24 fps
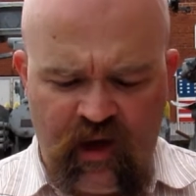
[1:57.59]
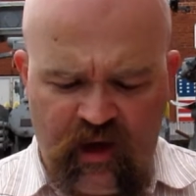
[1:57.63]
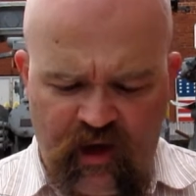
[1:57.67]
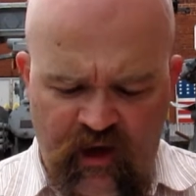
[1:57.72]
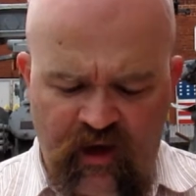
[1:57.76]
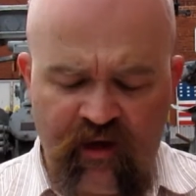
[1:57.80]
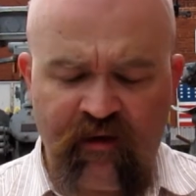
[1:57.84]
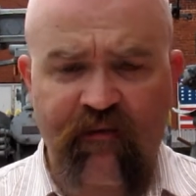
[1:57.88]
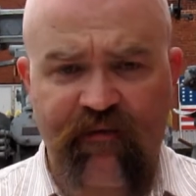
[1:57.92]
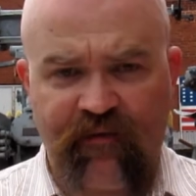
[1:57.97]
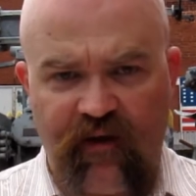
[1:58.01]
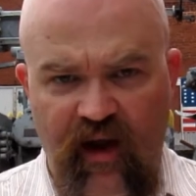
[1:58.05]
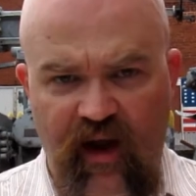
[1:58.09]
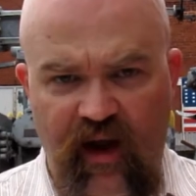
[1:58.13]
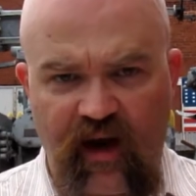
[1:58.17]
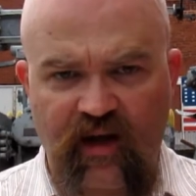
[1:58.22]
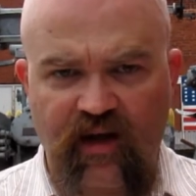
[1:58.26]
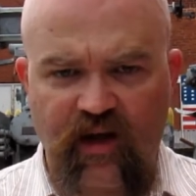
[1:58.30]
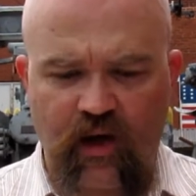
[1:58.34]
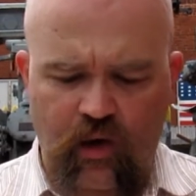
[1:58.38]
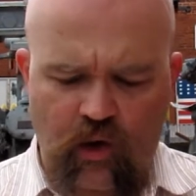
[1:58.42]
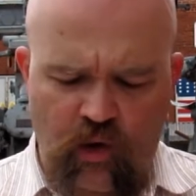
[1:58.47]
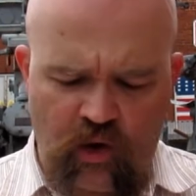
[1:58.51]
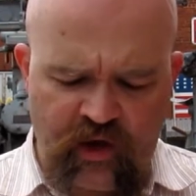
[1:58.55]
In
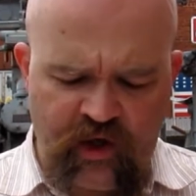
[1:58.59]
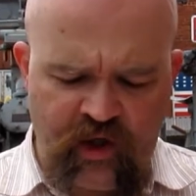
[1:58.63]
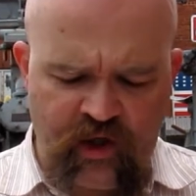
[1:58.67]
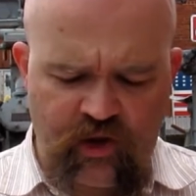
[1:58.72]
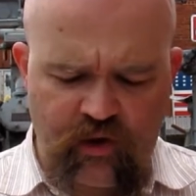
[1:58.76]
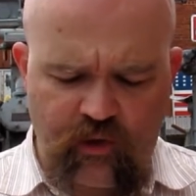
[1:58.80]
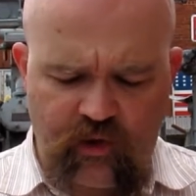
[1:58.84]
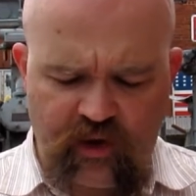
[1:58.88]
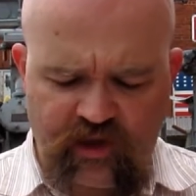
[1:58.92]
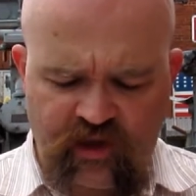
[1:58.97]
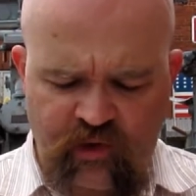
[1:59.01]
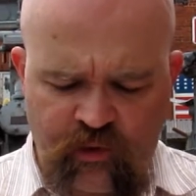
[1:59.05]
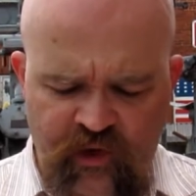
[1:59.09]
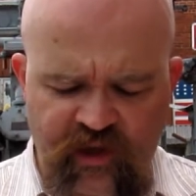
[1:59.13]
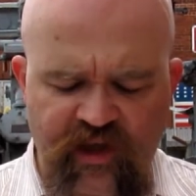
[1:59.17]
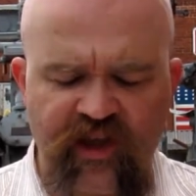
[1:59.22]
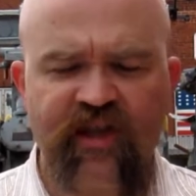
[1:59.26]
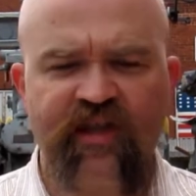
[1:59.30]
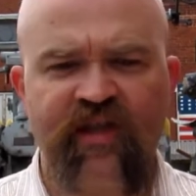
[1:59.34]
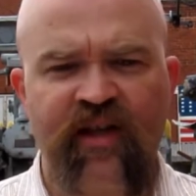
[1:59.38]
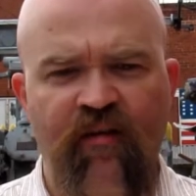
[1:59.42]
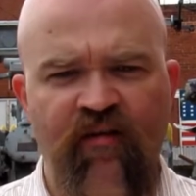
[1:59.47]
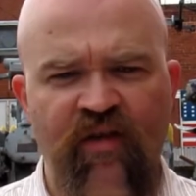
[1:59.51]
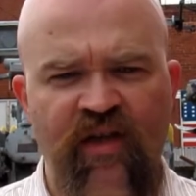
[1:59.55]
fact, according to a twenty
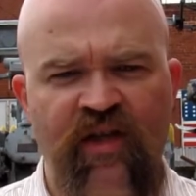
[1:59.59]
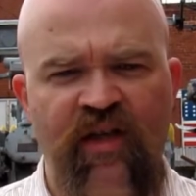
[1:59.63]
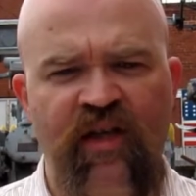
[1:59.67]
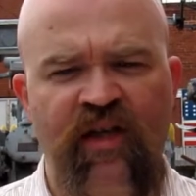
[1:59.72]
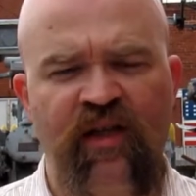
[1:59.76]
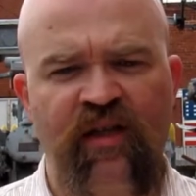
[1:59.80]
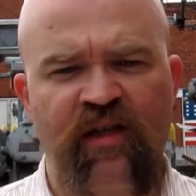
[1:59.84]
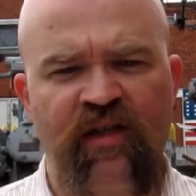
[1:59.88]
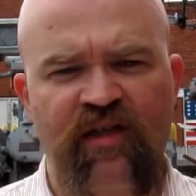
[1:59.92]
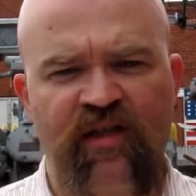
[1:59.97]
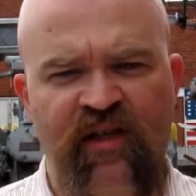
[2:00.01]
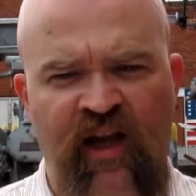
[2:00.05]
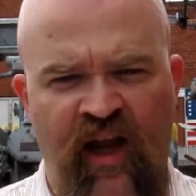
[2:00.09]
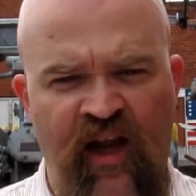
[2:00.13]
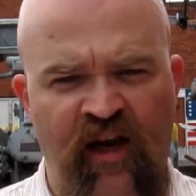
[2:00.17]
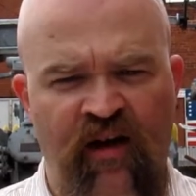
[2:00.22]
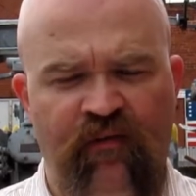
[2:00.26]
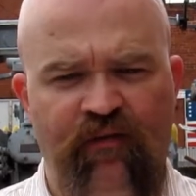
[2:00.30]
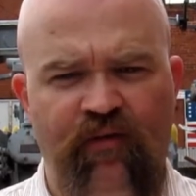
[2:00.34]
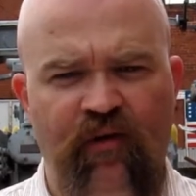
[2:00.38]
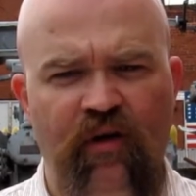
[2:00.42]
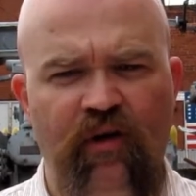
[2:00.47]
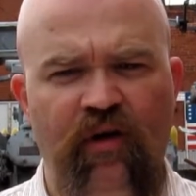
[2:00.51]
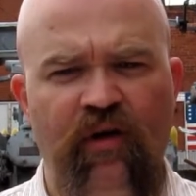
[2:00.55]
seventeen
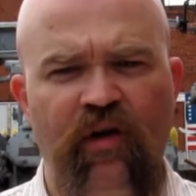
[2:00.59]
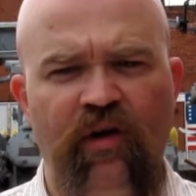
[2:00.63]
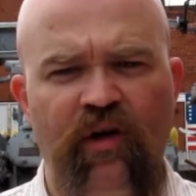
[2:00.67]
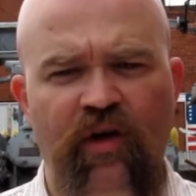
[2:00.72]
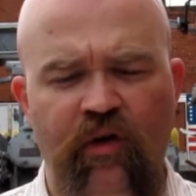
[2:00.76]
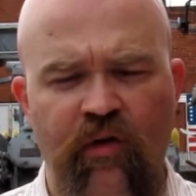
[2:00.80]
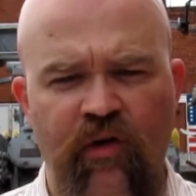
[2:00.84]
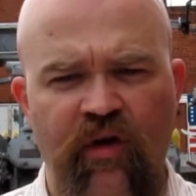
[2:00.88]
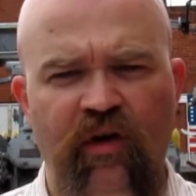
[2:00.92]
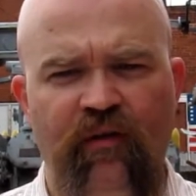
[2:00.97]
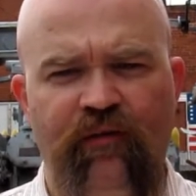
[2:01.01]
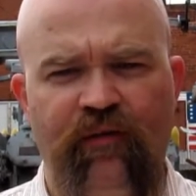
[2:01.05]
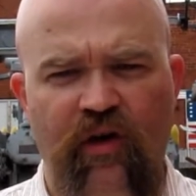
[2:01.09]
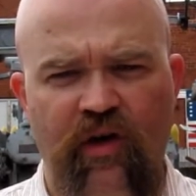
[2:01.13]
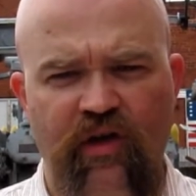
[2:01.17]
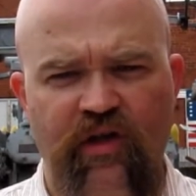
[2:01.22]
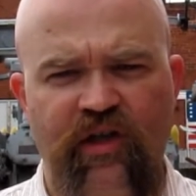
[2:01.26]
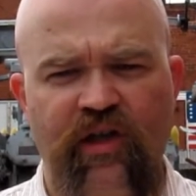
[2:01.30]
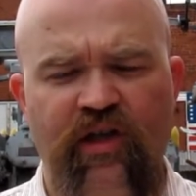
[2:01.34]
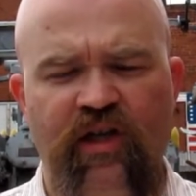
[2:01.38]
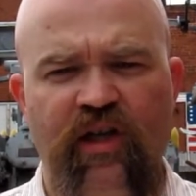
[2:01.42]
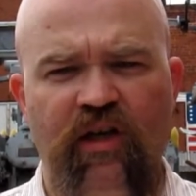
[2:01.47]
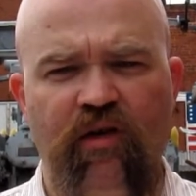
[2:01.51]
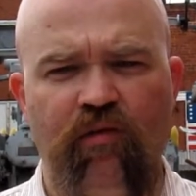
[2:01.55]
Stanford
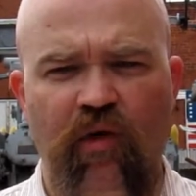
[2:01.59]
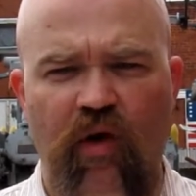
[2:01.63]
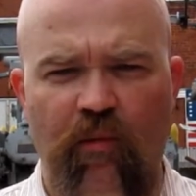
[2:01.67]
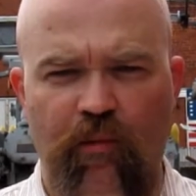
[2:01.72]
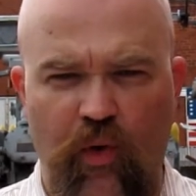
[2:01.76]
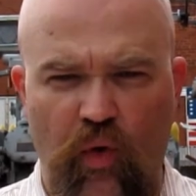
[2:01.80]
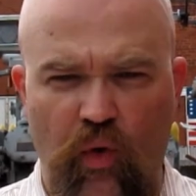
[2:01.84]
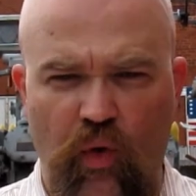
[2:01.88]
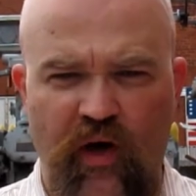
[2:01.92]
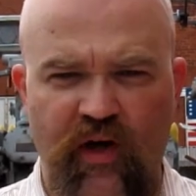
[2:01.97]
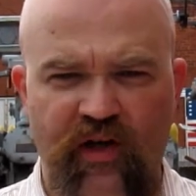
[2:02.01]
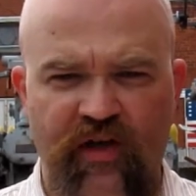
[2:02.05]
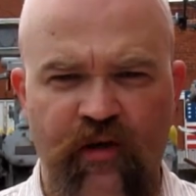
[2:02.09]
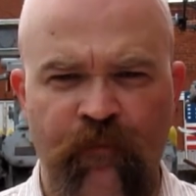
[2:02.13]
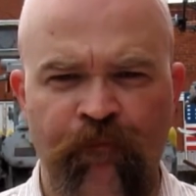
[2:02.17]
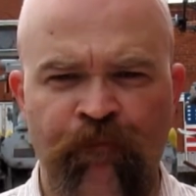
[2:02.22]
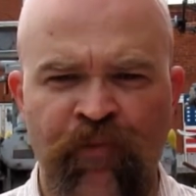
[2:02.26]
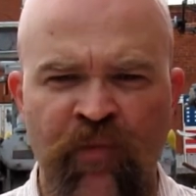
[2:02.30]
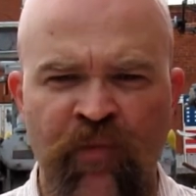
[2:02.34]
University report,